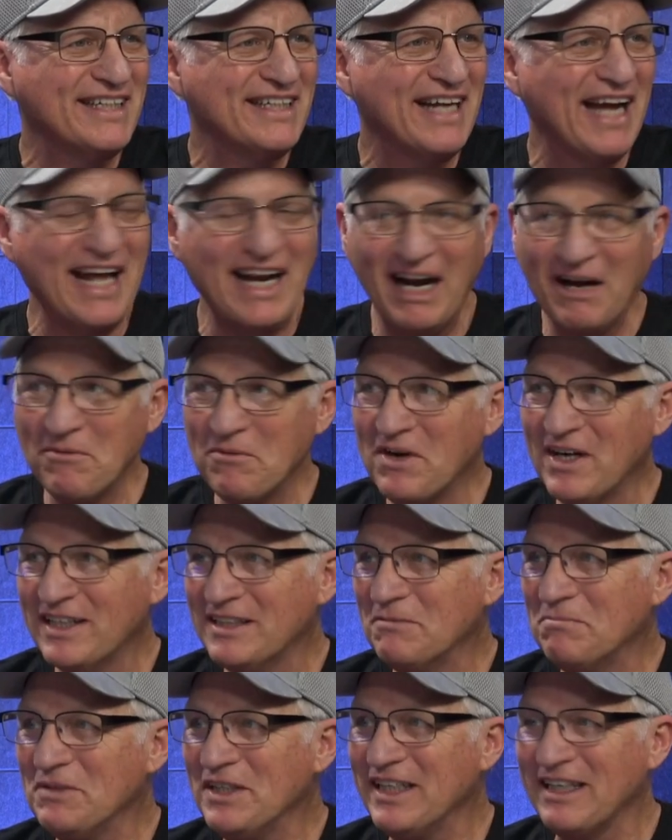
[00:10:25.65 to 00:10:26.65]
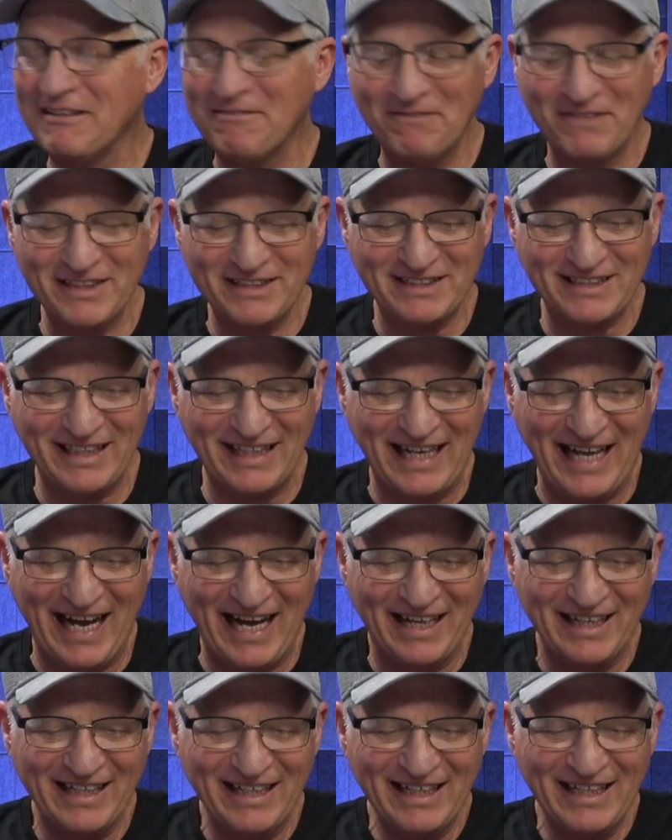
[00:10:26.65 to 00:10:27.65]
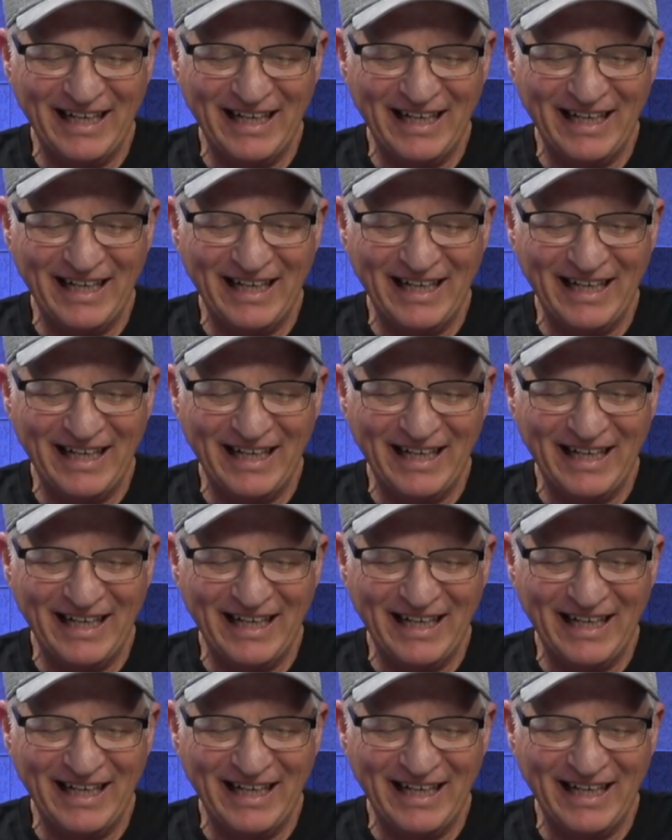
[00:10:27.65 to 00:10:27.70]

And I want to be convinced yeah. of that.